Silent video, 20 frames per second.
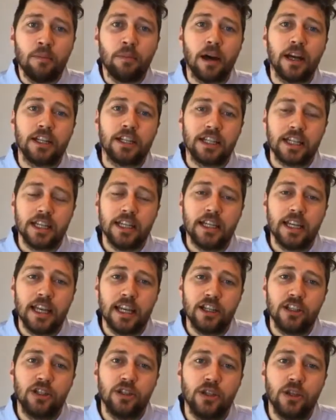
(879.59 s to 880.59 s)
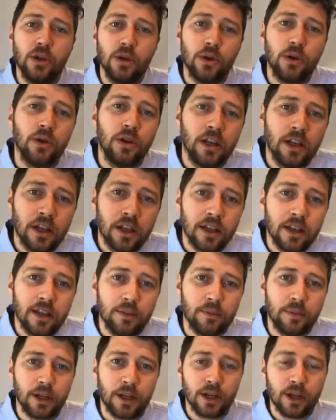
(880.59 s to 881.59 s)
But she needs you,
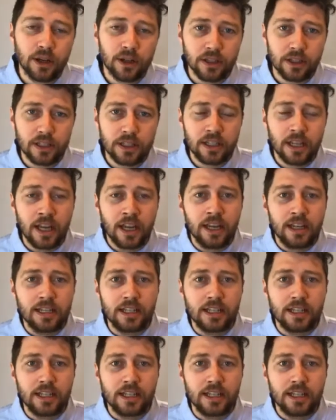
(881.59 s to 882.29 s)
because